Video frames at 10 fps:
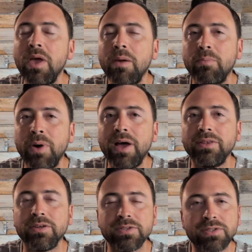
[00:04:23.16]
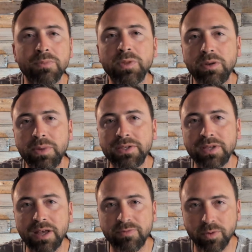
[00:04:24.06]
but there's something to be
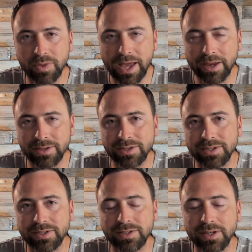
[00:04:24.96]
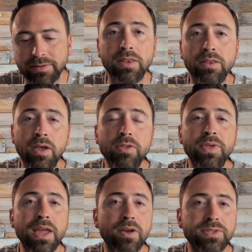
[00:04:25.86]
said for that consistency. The other thing
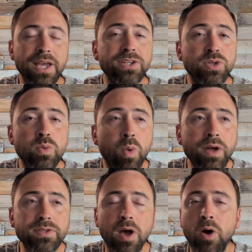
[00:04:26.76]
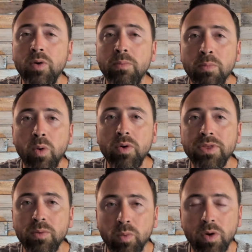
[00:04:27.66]
I'll say is you want to own more
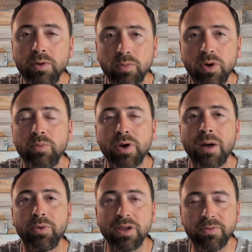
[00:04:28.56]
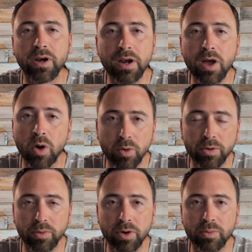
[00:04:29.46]
than one rental property if you're going to own a
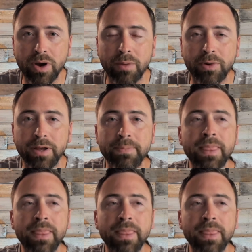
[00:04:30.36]
rental property.